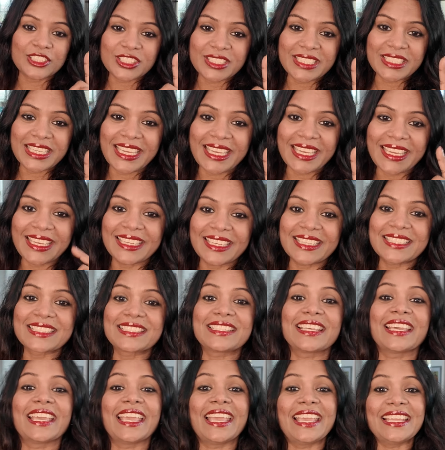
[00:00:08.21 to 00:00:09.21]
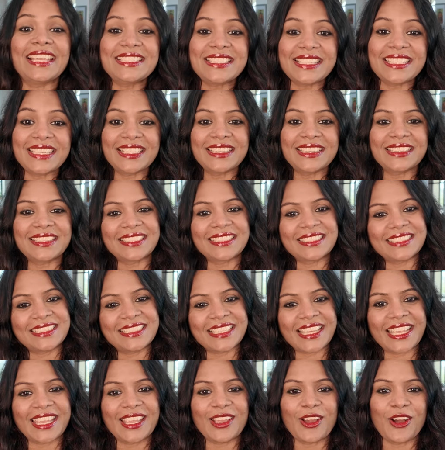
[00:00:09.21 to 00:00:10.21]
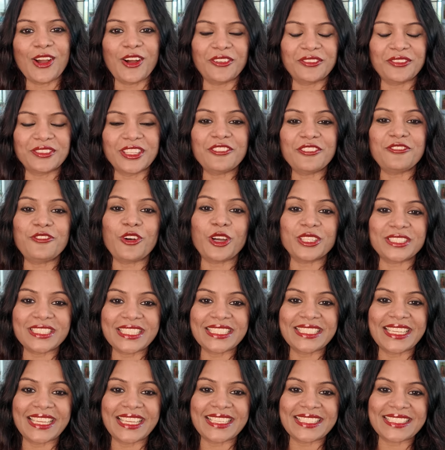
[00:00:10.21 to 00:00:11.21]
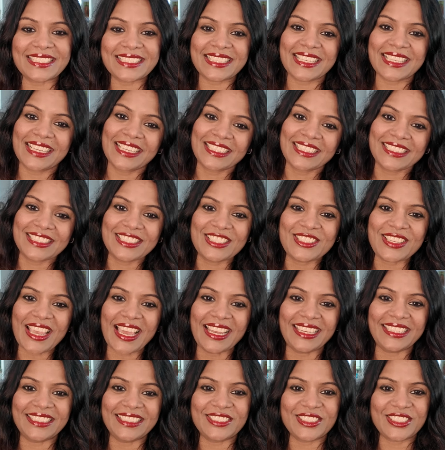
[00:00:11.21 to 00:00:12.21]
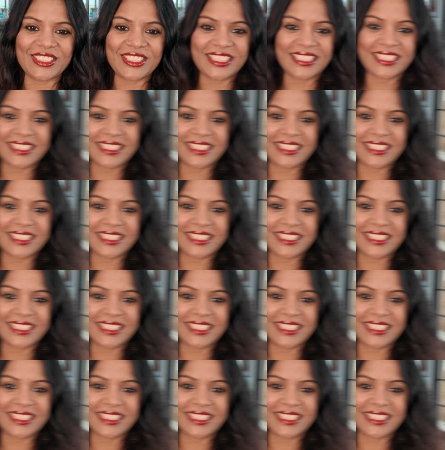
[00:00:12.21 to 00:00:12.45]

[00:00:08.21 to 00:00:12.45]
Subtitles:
today is the 18th day of the 40 days challenge.